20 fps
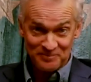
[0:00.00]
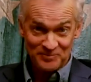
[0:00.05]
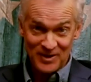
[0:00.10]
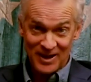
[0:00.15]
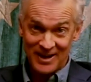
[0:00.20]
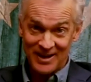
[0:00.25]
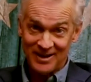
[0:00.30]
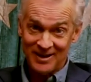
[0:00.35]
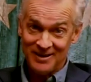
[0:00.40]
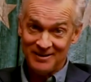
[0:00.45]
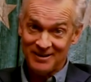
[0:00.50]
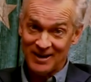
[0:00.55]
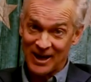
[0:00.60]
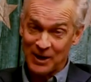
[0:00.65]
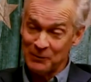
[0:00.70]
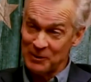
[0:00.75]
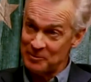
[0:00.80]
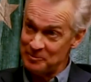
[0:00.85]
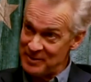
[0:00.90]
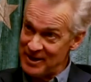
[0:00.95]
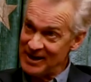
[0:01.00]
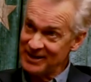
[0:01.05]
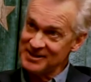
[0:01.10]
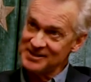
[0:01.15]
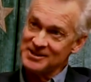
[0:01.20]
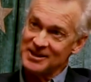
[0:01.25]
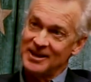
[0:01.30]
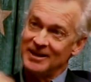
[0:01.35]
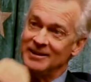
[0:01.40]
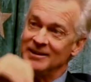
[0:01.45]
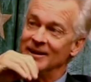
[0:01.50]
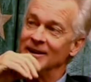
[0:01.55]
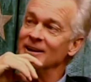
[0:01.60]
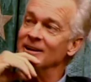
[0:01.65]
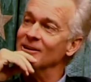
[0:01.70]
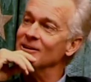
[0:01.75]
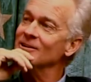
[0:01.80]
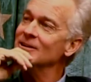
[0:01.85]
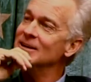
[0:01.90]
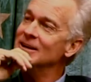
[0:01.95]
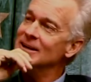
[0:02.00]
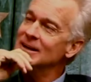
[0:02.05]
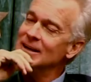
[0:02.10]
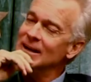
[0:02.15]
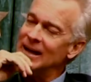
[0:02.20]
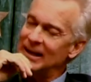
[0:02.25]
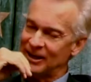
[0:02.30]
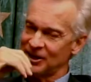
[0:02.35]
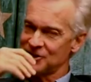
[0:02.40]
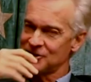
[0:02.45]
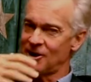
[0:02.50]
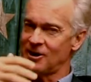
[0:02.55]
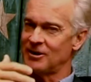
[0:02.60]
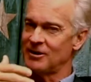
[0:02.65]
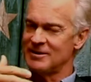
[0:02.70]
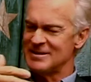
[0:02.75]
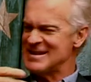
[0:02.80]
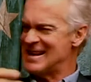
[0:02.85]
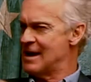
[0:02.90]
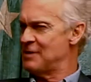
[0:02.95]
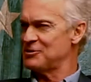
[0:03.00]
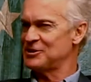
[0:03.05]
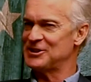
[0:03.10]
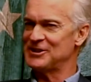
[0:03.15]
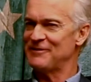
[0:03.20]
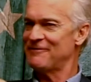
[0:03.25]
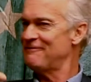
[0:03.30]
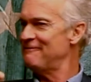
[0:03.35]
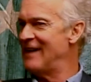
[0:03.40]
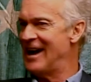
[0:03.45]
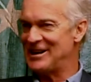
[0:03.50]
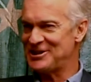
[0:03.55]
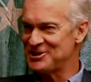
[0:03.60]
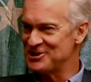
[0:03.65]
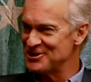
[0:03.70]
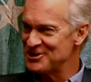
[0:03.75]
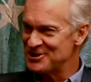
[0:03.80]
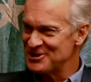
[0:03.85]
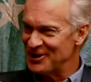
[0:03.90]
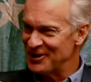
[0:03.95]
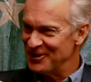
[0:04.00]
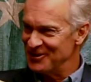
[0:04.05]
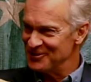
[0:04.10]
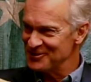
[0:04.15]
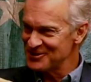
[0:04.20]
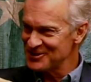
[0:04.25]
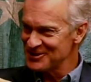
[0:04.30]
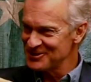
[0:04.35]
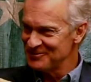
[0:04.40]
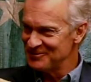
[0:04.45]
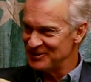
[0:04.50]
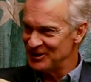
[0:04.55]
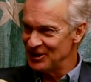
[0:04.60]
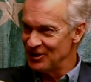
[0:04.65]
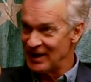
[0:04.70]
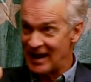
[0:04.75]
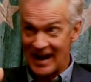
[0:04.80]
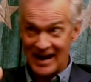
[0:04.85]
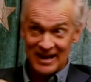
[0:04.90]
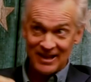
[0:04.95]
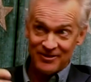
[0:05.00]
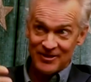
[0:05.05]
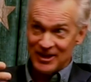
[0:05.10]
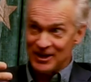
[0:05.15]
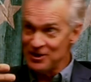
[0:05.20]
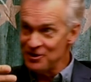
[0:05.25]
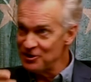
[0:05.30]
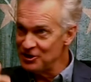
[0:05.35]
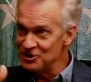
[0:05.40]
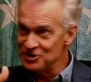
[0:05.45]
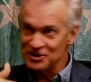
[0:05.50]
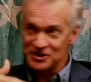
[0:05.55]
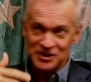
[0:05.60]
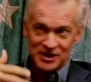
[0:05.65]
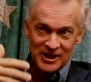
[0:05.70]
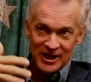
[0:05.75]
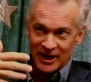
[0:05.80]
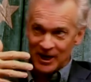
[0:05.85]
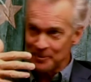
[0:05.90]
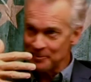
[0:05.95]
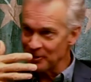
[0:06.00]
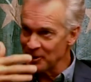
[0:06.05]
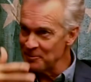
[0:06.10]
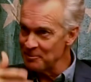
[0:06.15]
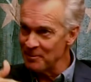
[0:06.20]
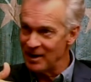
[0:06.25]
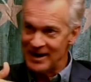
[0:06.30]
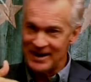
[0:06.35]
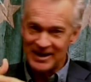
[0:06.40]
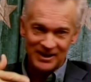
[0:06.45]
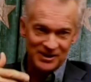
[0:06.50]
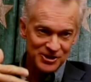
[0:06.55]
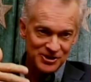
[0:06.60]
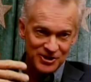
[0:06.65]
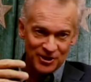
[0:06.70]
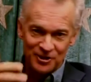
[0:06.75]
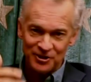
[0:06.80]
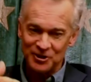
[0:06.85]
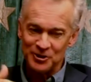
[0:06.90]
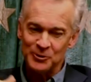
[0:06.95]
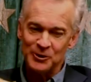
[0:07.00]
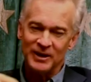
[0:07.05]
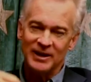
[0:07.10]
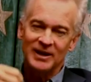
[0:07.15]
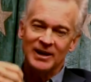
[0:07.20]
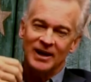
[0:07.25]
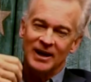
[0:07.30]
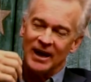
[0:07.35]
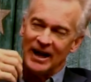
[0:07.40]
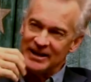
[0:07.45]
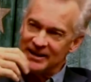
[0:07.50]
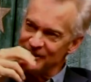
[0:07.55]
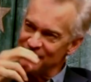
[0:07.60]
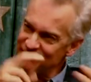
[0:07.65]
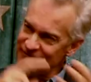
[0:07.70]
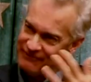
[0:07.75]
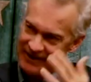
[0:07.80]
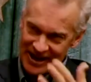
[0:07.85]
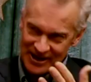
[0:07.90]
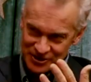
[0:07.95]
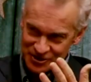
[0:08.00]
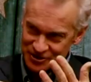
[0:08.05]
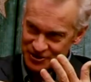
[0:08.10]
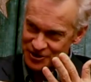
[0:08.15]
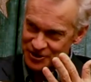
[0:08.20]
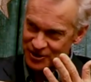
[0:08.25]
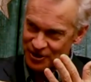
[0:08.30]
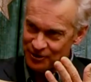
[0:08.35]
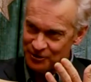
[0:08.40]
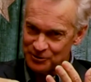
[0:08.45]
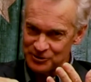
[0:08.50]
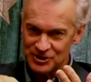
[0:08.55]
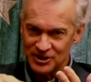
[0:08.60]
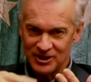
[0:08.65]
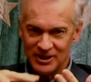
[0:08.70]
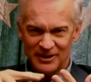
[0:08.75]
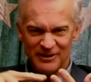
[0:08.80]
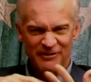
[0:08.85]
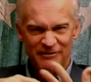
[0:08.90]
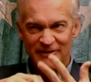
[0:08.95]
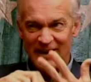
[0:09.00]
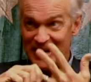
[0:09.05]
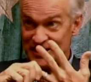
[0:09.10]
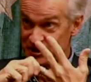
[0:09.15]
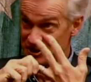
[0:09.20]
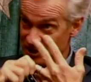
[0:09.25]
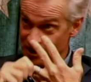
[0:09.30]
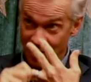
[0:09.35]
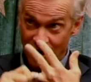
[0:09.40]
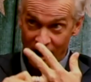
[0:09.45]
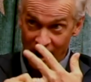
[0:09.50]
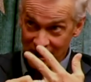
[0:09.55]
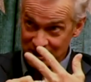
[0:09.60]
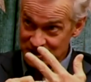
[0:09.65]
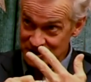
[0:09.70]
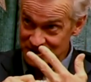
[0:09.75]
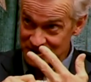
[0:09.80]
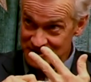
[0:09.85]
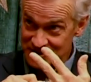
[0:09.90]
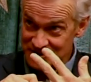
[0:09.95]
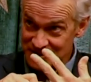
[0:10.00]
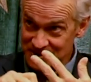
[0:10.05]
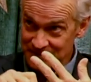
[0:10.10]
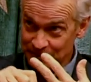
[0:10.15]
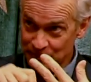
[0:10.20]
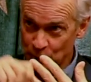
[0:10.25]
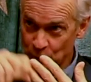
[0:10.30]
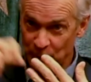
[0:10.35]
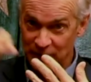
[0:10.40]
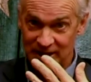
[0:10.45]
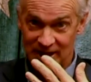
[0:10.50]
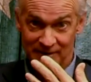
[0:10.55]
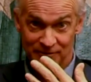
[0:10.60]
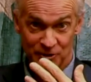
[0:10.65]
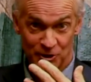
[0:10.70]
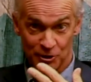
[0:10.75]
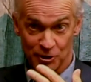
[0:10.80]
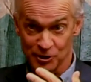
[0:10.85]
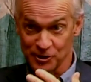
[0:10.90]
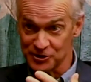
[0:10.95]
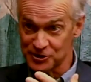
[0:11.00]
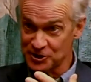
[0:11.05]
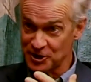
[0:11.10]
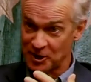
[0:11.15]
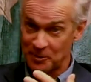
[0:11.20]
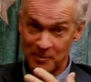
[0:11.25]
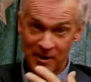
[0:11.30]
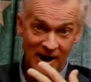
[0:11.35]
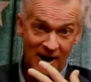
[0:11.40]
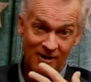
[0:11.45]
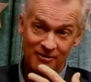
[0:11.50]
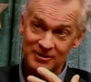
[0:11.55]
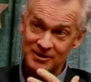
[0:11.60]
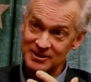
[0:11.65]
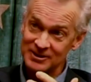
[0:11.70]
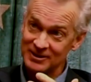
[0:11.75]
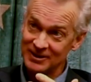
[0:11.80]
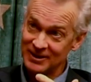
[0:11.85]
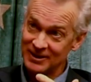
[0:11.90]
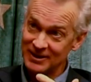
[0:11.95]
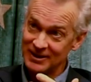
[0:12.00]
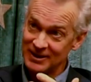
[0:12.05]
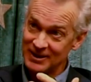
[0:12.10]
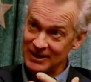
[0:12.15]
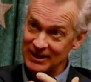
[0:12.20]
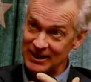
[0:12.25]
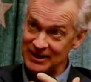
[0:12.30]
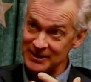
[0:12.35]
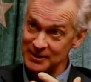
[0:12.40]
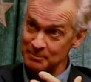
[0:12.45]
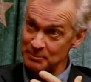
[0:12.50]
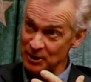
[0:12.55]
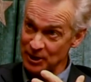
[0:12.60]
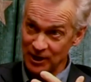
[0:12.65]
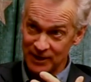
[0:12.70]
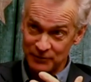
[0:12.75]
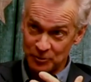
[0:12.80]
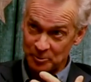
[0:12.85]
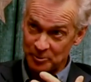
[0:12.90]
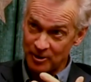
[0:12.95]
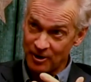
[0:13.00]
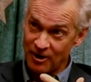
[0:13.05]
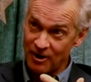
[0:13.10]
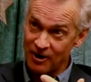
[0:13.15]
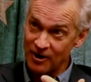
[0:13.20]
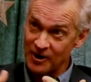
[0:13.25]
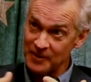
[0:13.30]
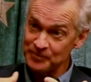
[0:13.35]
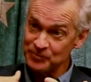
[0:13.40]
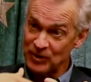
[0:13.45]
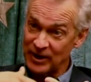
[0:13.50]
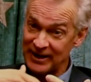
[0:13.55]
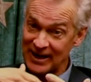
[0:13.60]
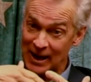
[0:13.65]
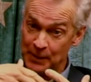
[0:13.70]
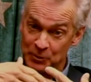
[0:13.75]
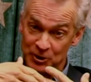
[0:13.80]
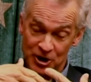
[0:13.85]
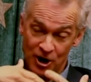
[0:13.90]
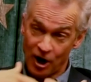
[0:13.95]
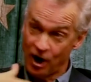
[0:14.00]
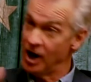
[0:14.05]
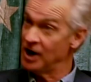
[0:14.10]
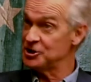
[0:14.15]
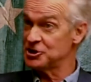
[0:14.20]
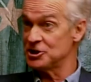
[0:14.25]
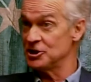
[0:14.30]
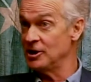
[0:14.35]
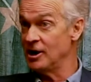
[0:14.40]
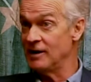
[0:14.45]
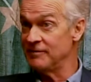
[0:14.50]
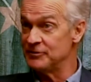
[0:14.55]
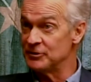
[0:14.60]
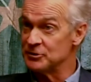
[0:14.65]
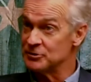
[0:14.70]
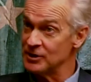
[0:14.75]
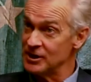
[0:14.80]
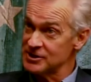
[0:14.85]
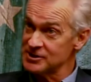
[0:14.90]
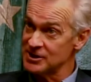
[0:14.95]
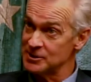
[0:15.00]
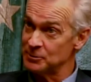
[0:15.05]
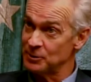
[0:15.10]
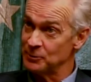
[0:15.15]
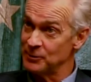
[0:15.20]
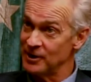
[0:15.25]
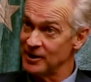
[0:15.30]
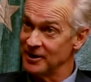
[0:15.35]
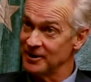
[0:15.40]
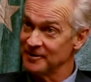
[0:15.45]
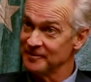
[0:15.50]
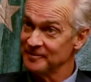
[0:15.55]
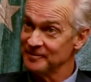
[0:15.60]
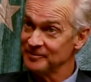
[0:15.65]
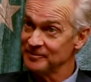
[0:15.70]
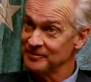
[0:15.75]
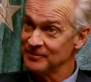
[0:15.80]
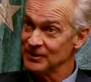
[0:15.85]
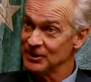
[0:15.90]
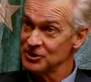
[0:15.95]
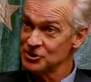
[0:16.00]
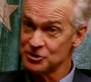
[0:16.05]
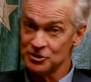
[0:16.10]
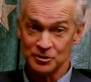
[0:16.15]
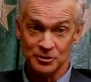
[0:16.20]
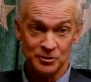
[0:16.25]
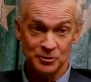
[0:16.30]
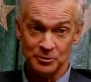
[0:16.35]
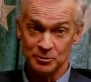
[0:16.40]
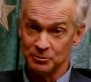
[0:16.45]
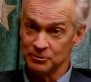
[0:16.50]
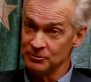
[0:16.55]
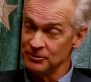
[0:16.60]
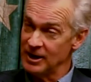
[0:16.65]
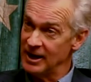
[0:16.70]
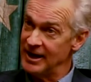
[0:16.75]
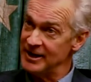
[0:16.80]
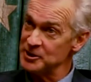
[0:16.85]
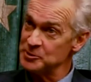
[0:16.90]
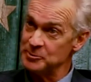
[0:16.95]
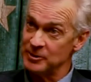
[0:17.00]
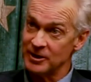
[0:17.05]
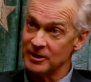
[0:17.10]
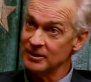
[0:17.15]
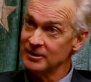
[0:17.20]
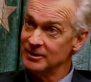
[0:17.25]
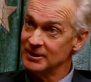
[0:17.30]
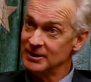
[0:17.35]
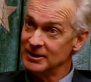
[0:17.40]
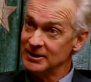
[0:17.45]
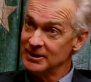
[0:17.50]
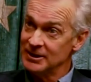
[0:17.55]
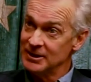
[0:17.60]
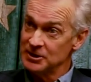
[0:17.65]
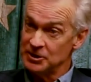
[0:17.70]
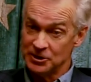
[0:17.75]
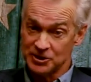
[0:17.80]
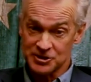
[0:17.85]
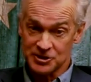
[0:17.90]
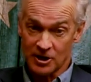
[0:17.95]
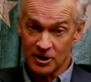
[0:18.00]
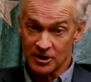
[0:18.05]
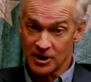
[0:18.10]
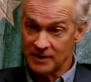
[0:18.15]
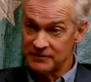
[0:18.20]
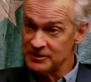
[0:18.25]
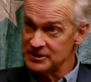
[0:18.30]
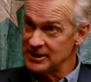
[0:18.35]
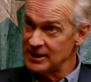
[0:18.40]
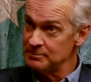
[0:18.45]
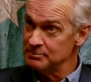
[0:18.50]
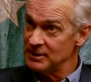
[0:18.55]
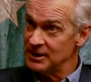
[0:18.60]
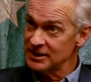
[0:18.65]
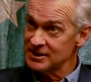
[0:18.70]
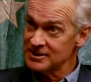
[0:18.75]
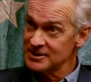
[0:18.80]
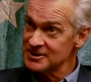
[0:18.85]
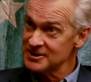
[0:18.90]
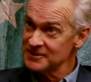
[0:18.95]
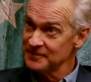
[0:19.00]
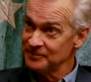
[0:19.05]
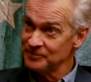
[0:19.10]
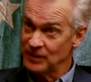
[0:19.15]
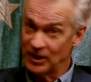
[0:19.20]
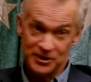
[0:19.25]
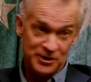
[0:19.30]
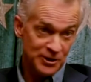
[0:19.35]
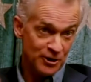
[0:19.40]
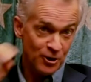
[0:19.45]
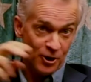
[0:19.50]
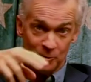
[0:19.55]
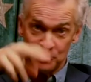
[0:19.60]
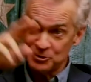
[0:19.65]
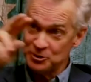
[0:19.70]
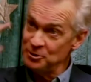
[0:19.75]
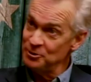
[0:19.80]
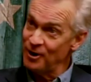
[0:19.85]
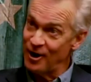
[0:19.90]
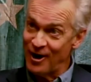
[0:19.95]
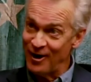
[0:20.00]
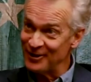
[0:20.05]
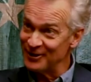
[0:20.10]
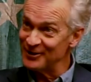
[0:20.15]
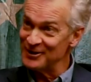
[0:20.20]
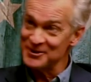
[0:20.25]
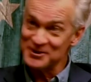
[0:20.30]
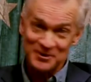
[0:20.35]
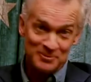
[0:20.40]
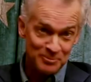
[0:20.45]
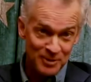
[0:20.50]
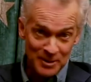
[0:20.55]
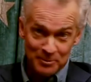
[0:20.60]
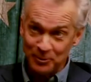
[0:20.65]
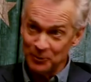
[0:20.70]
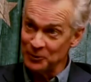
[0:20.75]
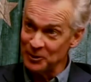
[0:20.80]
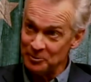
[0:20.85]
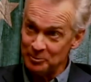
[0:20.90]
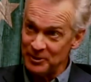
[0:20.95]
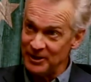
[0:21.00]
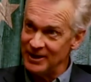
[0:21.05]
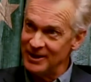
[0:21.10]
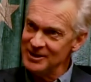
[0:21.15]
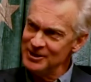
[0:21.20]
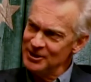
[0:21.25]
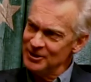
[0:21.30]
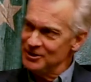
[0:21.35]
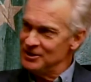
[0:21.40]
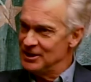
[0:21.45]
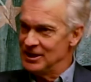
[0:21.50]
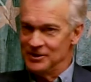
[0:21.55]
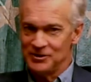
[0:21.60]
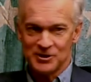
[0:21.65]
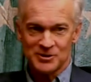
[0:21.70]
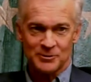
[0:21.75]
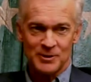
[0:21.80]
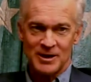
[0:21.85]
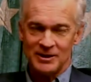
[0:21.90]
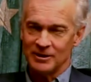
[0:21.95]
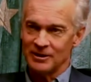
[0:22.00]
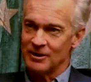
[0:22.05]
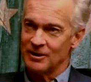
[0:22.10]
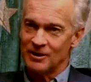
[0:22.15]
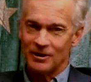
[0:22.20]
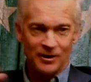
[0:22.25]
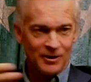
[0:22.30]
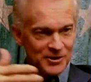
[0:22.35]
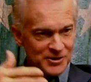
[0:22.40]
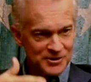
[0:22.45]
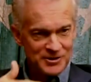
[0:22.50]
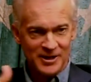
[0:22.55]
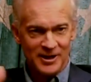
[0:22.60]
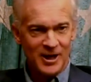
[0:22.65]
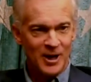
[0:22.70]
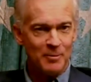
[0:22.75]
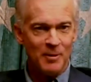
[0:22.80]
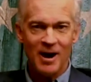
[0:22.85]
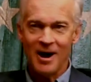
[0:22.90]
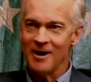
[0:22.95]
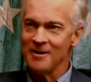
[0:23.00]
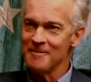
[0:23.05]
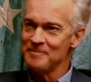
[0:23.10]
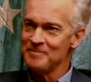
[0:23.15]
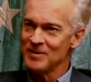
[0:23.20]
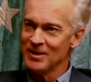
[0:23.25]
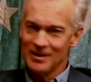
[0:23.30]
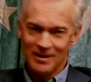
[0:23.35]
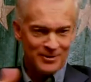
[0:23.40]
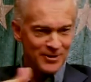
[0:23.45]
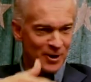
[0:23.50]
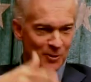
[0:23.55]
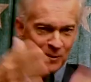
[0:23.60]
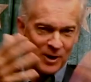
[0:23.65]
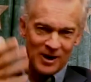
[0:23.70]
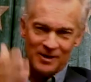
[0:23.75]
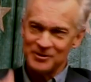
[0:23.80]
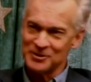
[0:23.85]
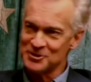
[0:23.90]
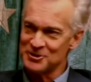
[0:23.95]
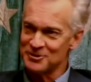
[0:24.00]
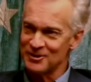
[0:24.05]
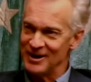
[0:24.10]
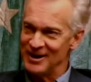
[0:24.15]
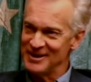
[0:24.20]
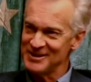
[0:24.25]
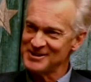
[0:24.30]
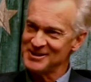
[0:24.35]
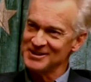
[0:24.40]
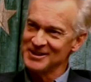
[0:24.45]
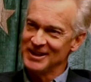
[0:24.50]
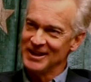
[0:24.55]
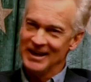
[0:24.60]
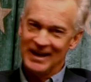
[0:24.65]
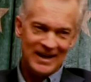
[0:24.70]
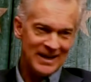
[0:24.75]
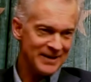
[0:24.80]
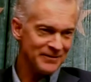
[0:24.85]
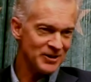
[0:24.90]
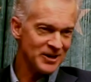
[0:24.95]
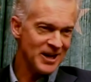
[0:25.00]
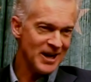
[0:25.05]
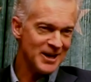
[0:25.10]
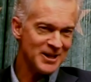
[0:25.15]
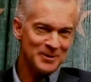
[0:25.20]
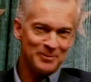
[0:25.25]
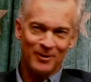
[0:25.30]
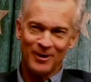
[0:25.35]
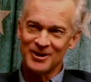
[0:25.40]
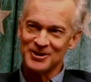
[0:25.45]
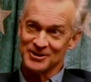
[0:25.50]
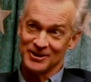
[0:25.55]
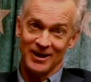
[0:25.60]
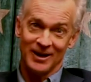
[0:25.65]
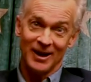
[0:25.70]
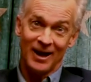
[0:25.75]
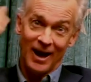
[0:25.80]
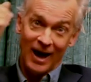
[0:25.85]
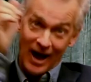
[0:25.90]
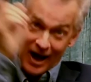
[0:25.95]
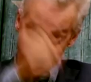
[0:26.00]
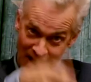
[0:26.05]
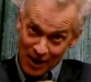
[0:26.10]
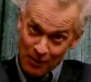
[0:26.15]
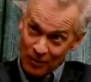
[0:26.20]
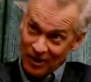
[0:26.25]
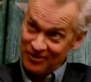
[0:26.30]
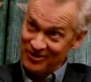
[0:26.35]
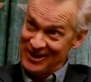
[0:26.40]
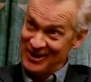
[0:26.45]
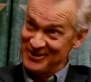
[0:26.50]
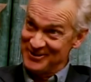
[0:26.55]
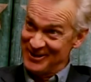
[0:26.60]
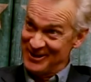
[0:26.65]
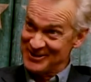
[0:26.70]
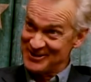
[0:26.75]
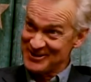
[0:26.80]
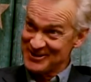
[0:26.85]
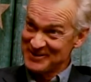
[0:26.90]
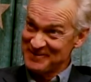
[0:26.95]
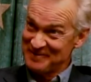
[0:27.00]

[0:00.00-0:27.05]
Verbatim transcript: And I went back to San Diego and I started announcing fashion shows. You know, anything you could just get up on a mic and sure. start doing. I did fashion shows, fashion auctions. We'd have girls come out in the middle of a bar and I would auction off the dress they were wearing to the highest bidder. Okay. You'd start it off at 10 bucks and you'd go up $2 and people would bid. You know, you get these great looking girls and they come out and they're wearing this dress. Sure. And every guy in the bar is like, I want that dress.